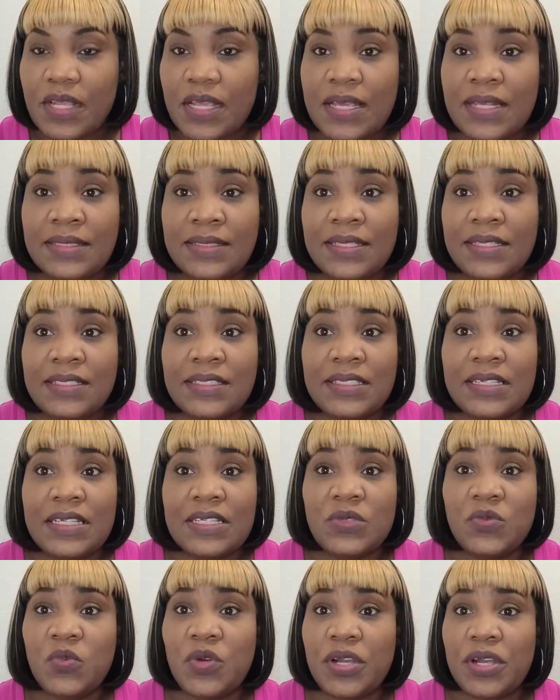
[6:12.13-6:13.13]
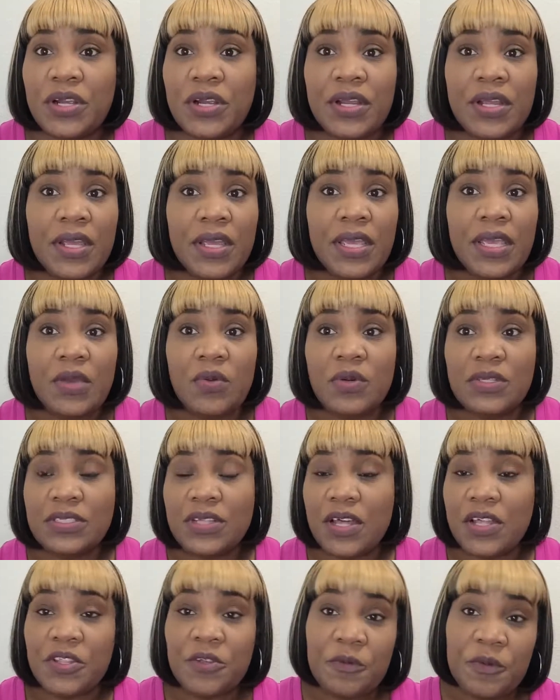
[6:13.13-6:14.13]
instances where it was
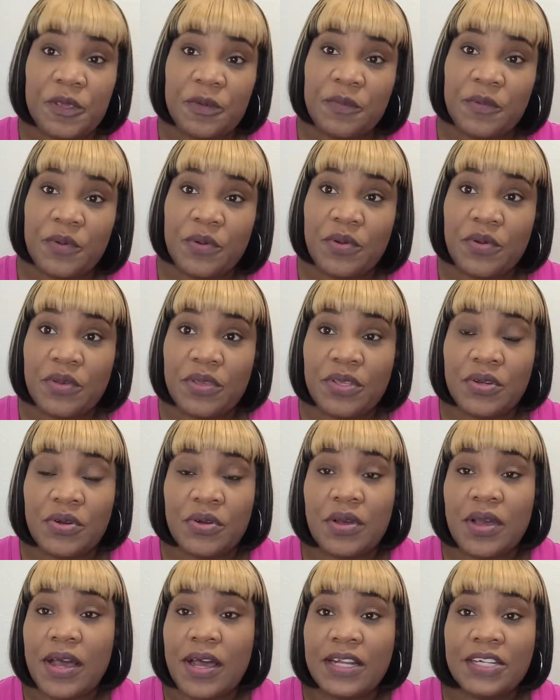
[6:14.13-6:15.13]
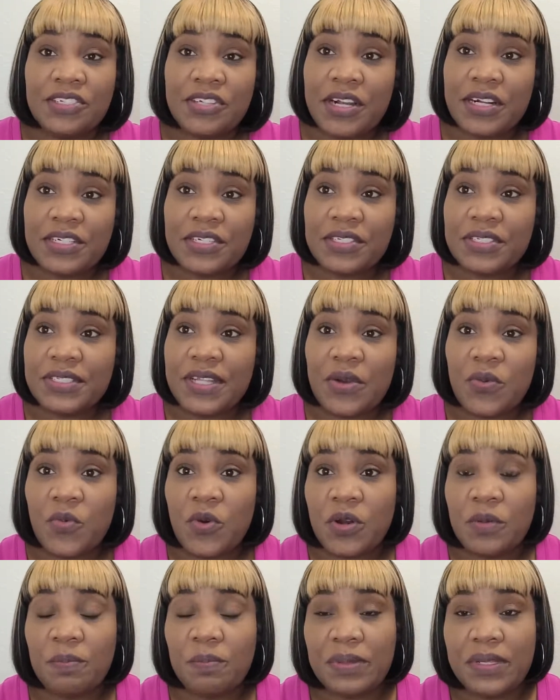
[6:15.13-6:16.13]
other people, contractors that
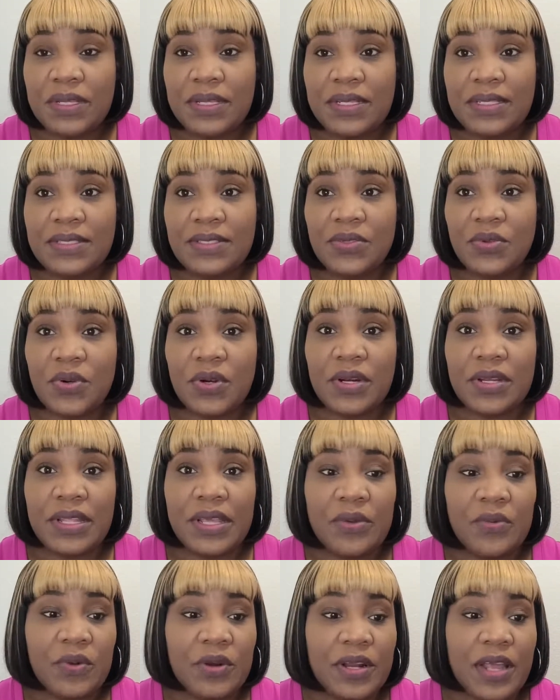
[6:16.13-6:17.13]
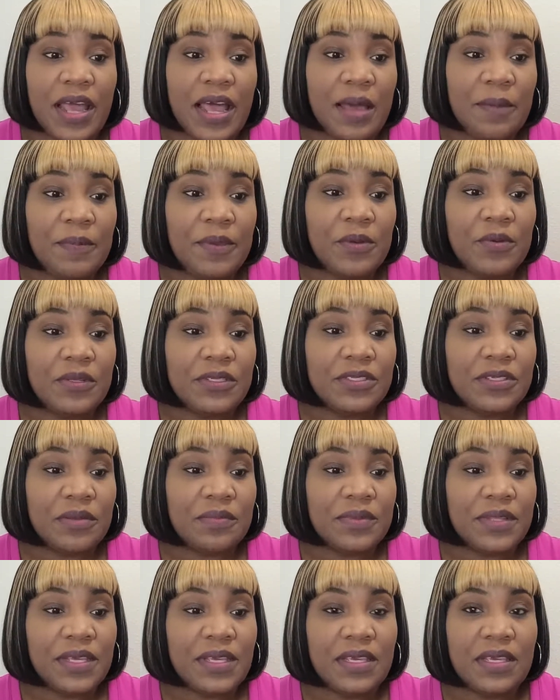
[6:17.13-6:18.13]
weren't pleased or they weren't happy with
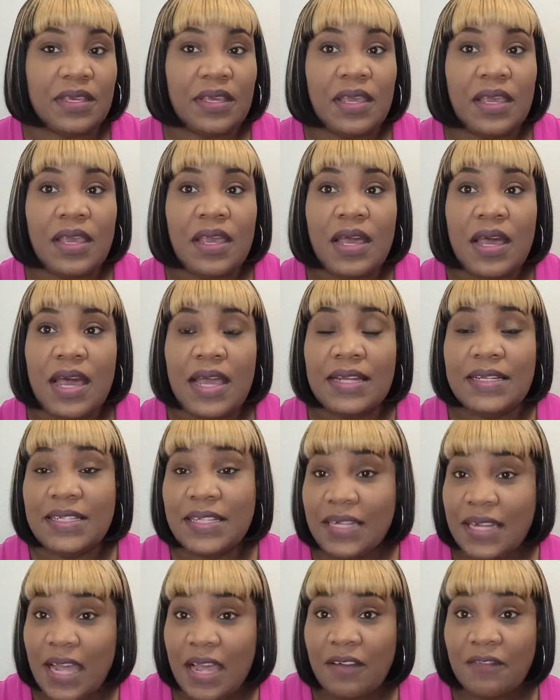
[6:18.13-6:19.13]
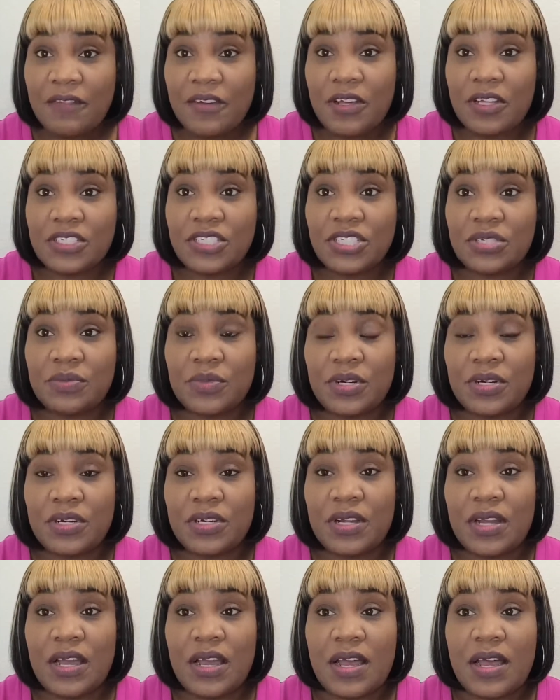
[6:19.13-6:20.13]
something. I did have
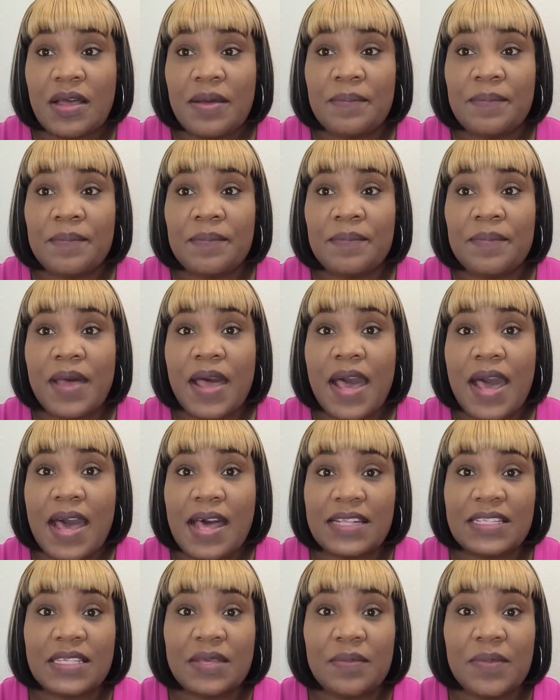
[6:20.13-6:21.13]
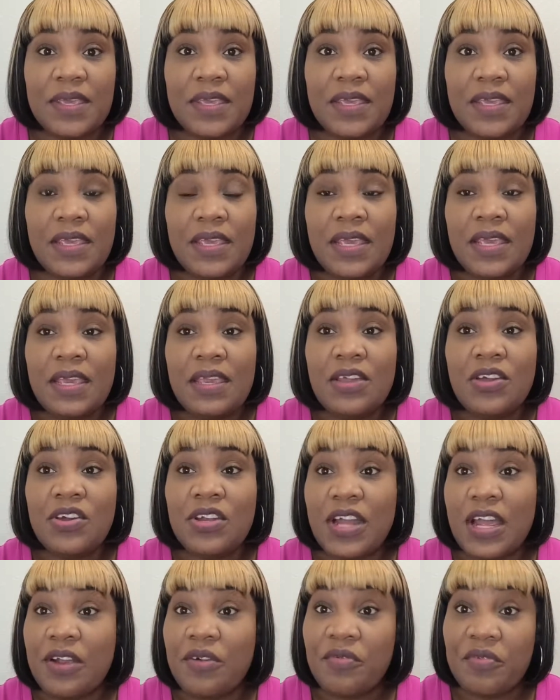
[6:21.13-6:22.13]
customer ask me,
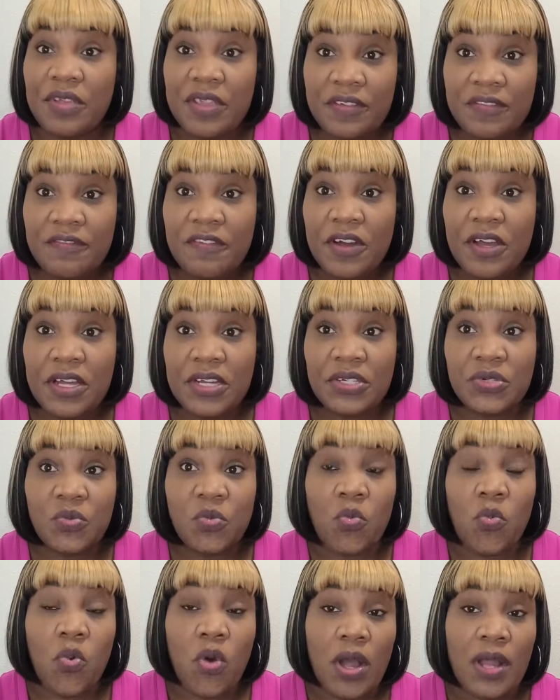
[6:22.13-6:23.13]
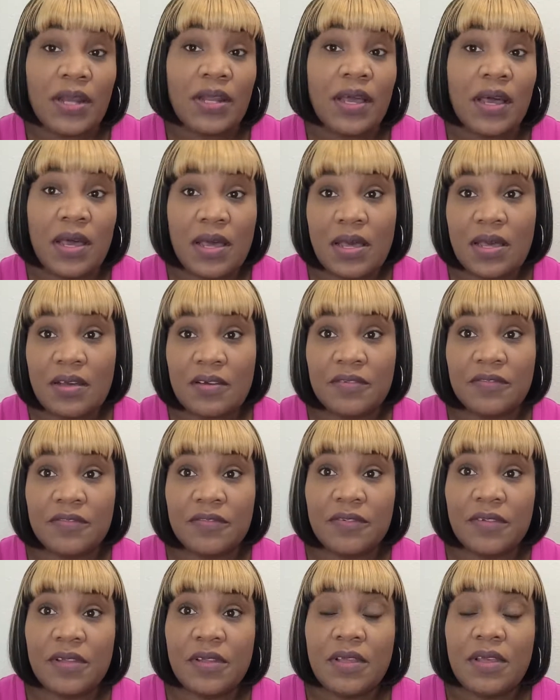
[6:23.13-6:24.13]
could I refund one
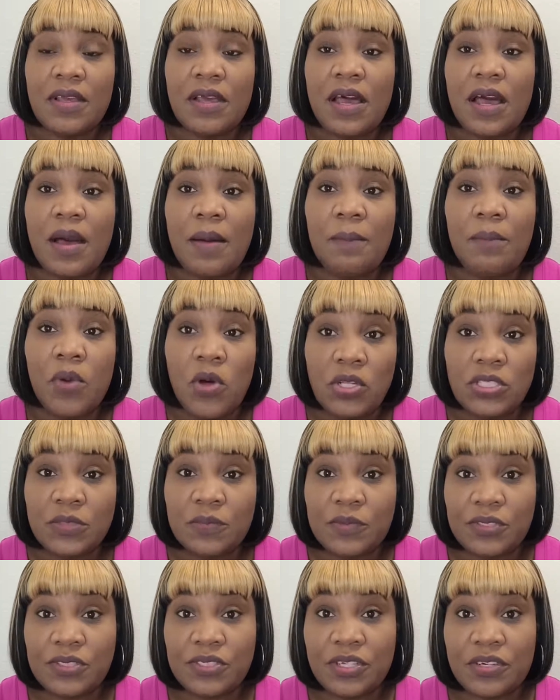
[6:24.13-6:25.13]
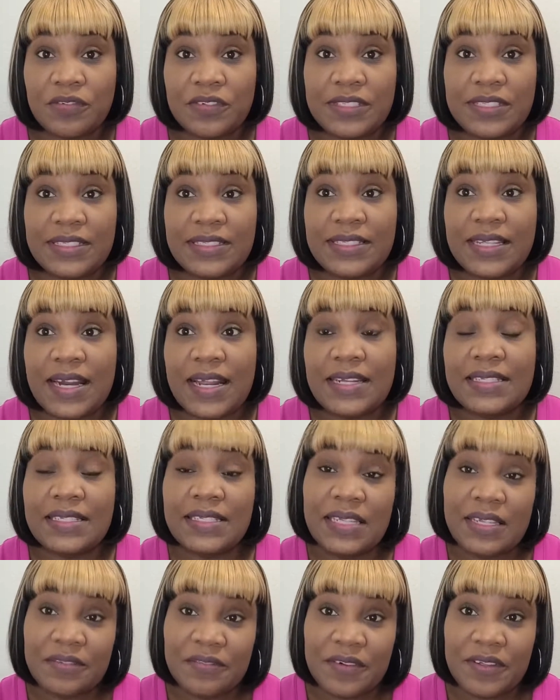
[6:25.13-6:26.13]
of multiple services that I
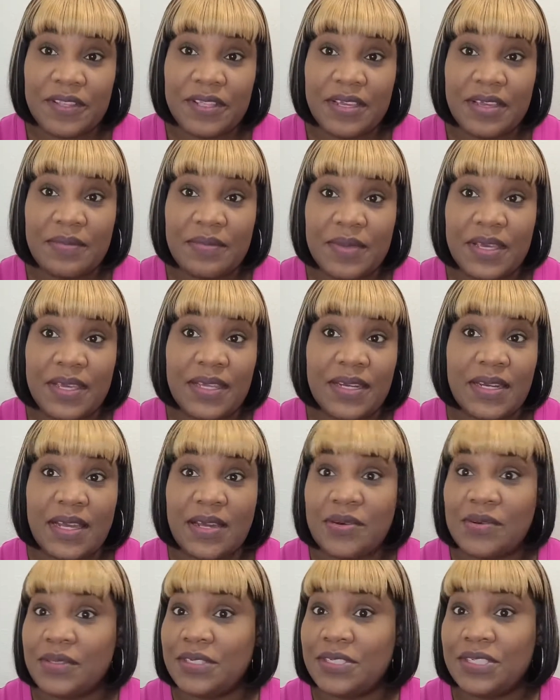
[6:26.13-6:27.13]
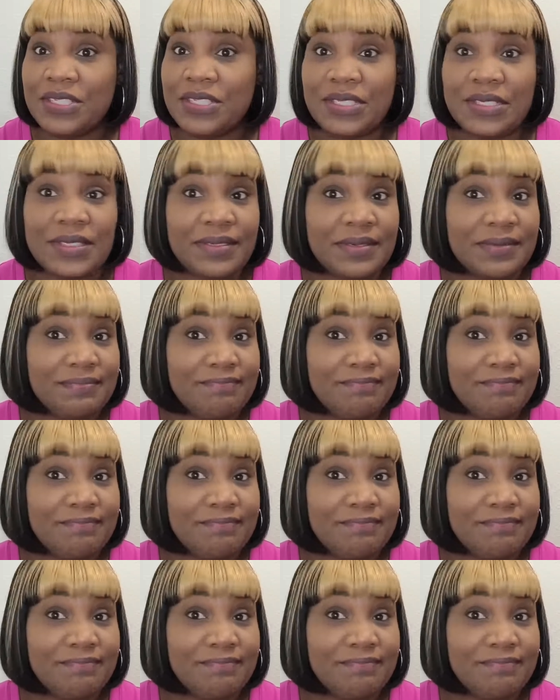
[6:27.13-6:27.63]
did for them? And I was just,